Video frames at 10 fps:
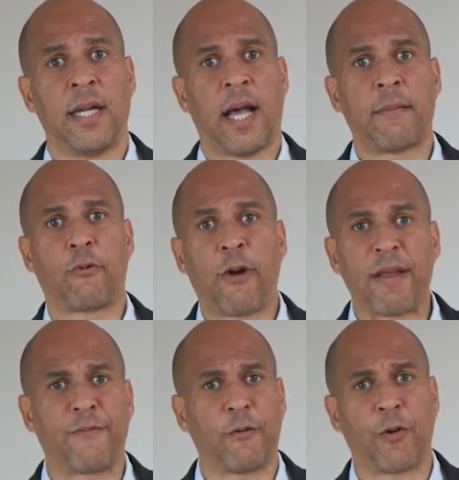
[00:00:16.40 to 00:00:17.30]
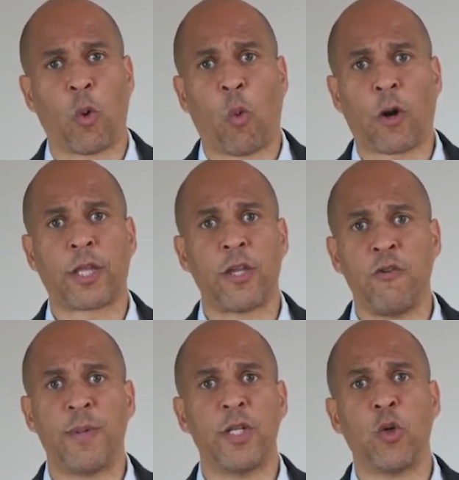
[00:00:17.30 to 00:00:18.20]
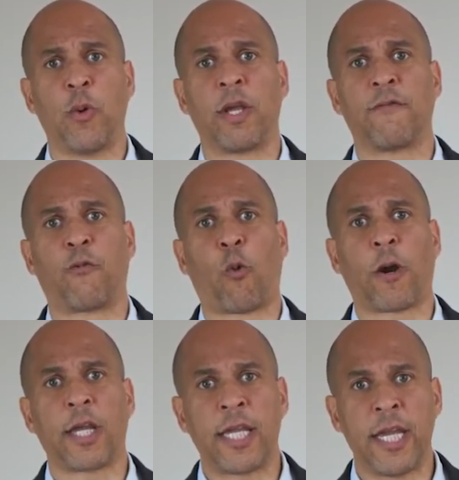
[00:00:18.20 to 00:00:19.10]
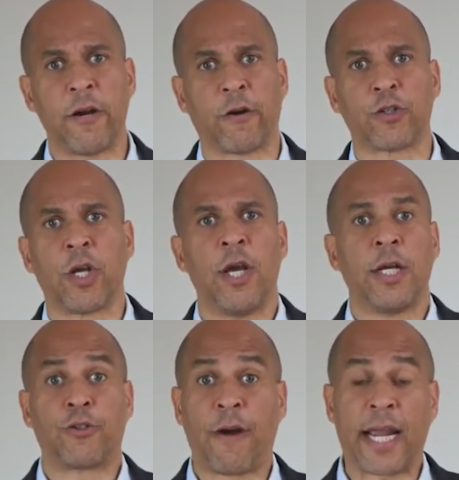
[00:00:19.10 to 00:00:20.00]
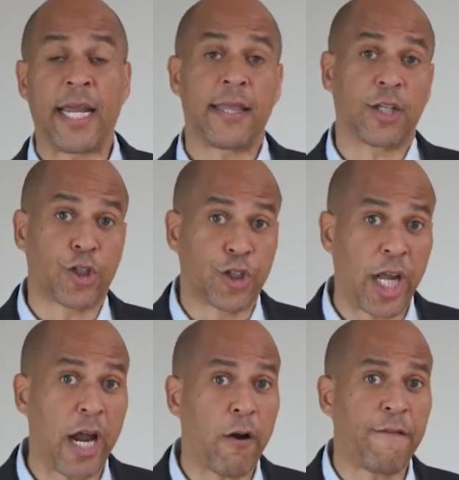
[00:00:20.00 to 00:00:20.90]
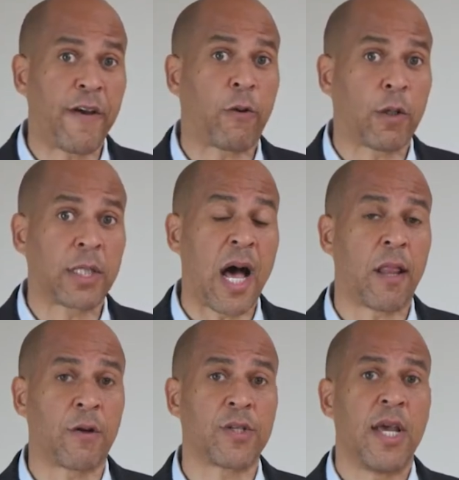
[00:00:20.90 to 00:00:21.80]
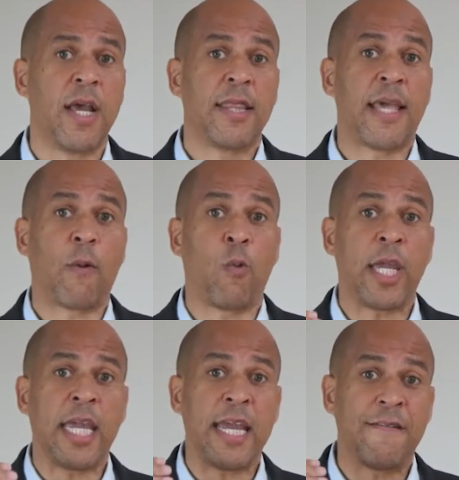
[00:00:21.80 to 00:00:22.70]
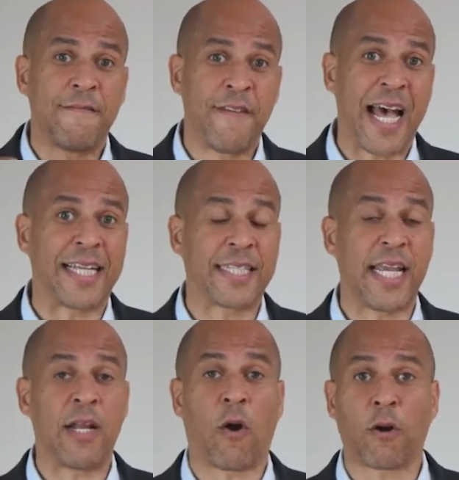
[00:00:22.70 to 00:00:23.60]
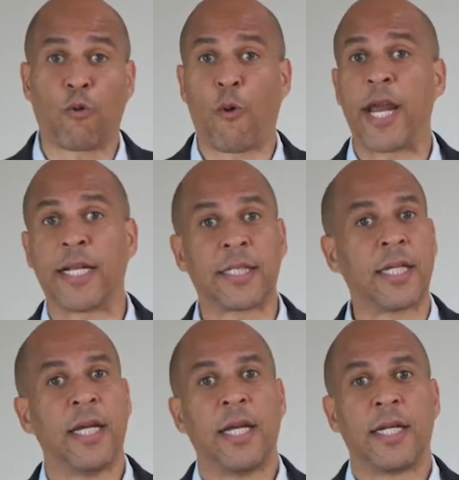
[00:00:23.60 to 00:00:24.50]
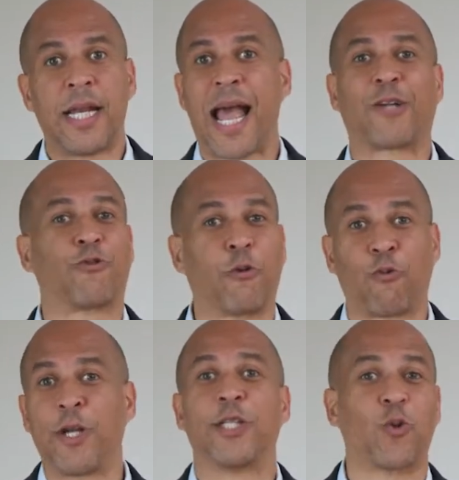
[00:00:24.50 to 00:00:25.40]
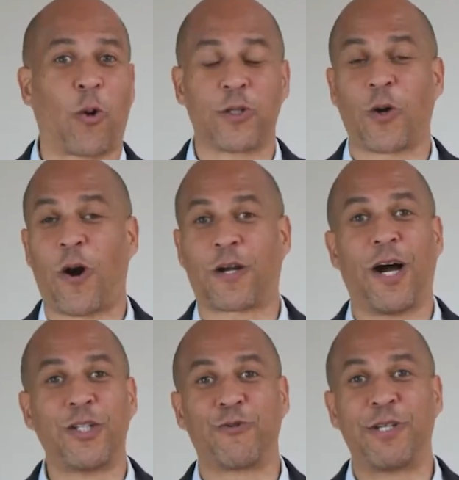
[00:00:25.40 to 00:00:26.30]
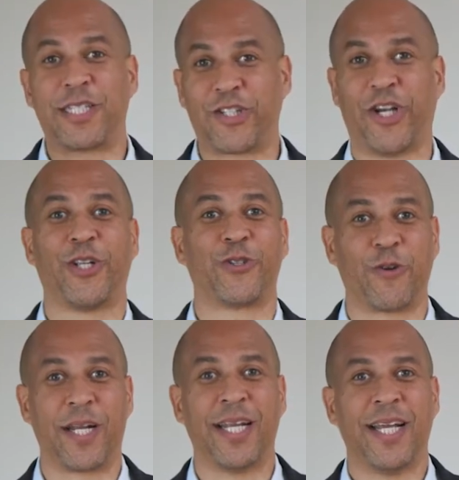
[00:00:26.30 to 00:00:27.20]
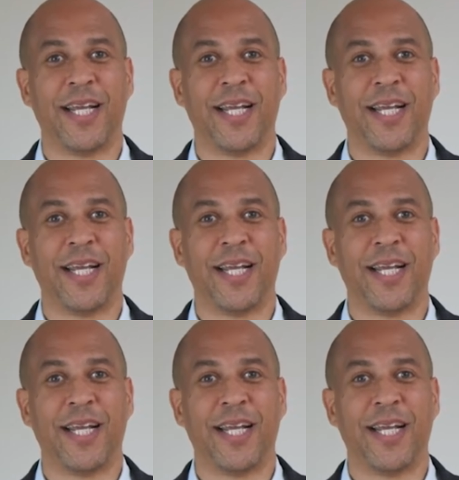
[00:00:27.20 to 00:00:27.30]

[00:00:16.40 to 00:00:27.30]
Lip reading: I'm grateful for the work that you've been doing for years, tracking the share of federal dollars that we invest in our greatest natural resource, our country's children.